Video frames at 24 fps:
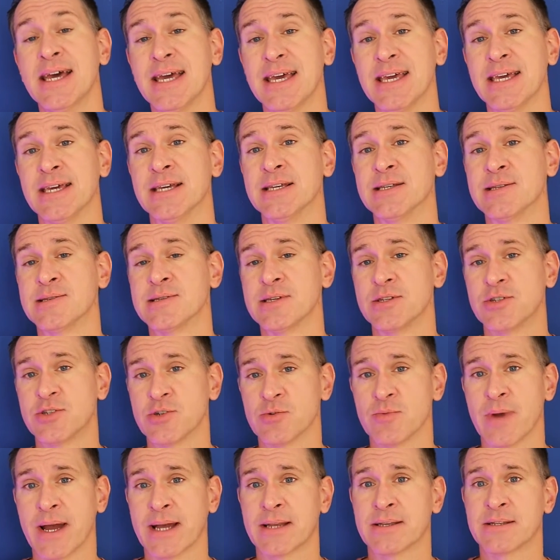is
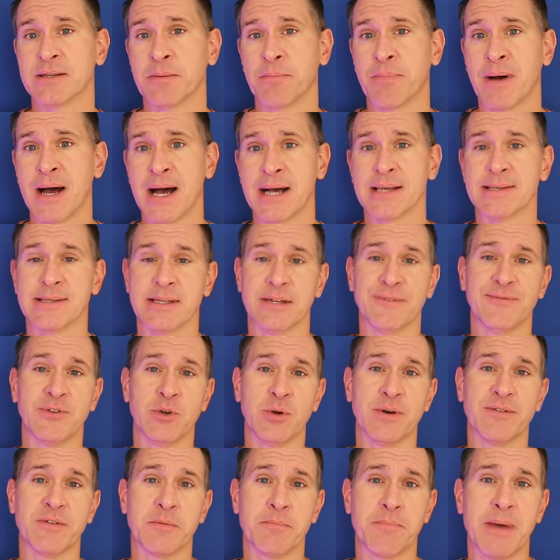direct deposit. If you
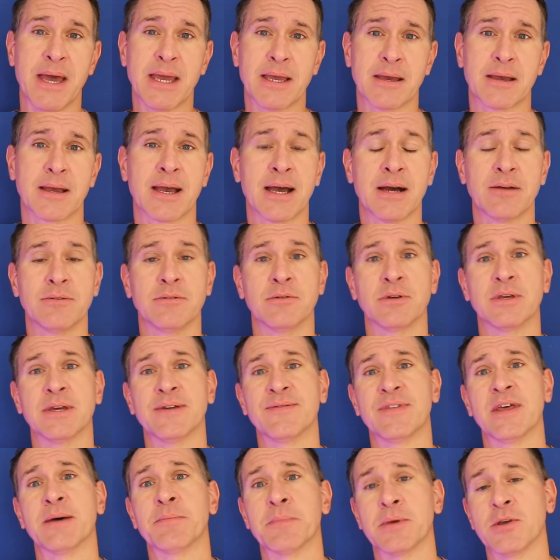have a bank account, you
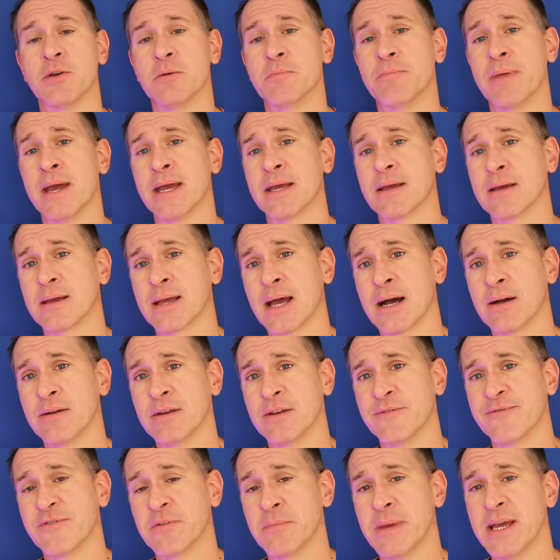give them your bank account
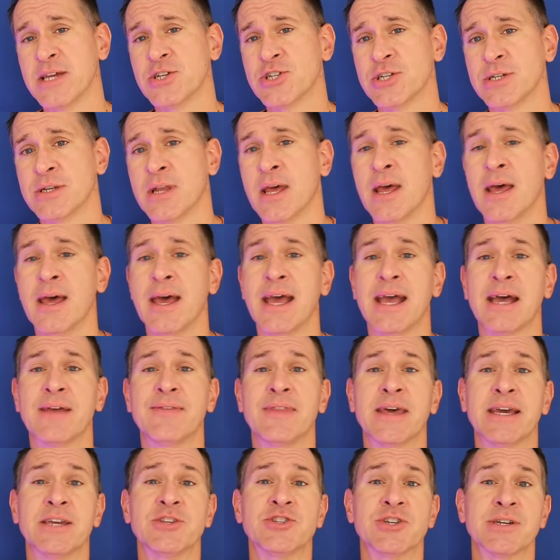information and
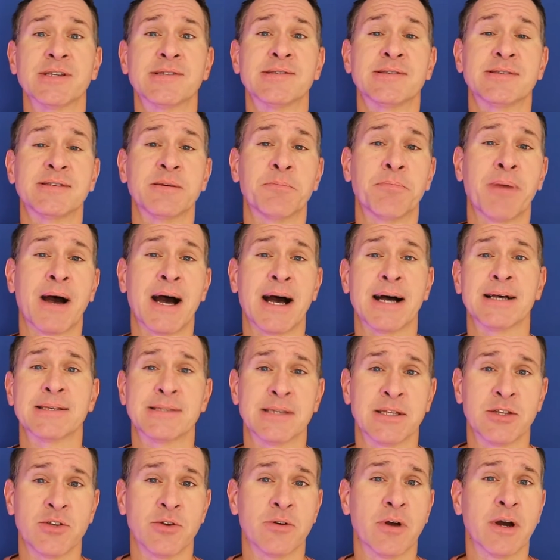they just
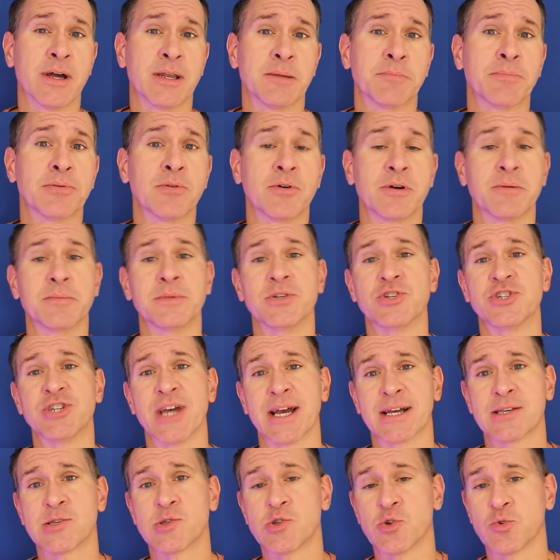deposit your unemployment
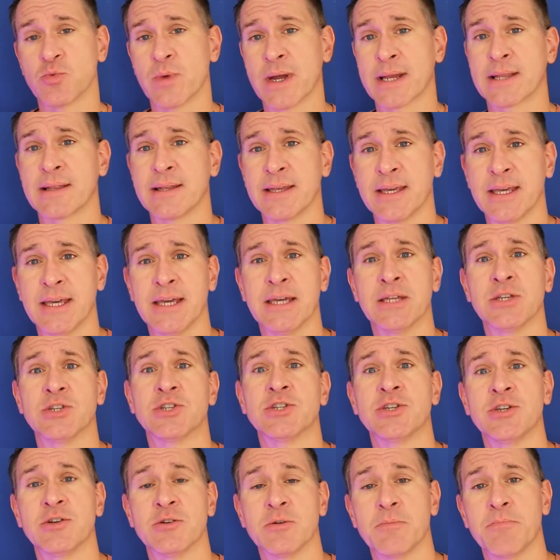checks directly
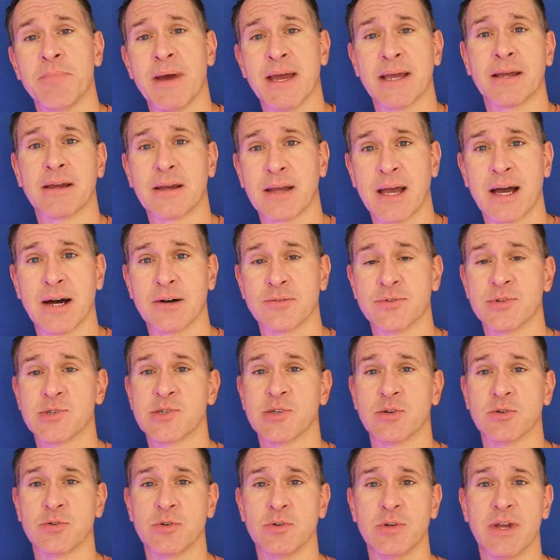into your bank account,
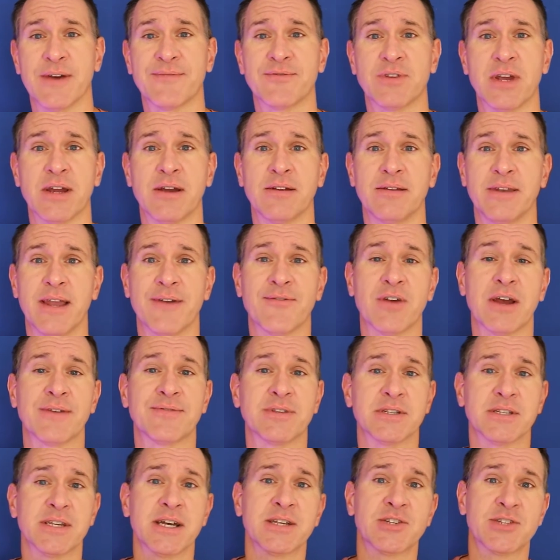so you never have
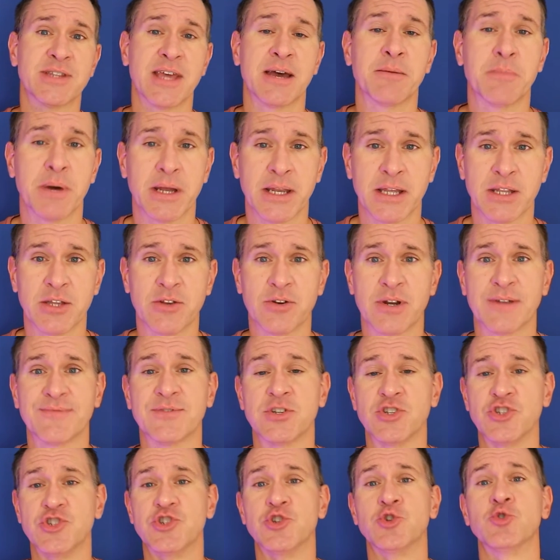to touch that money and you don't have to
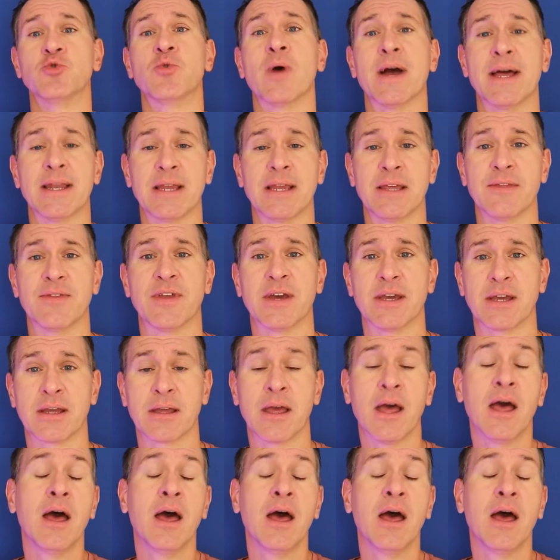do anything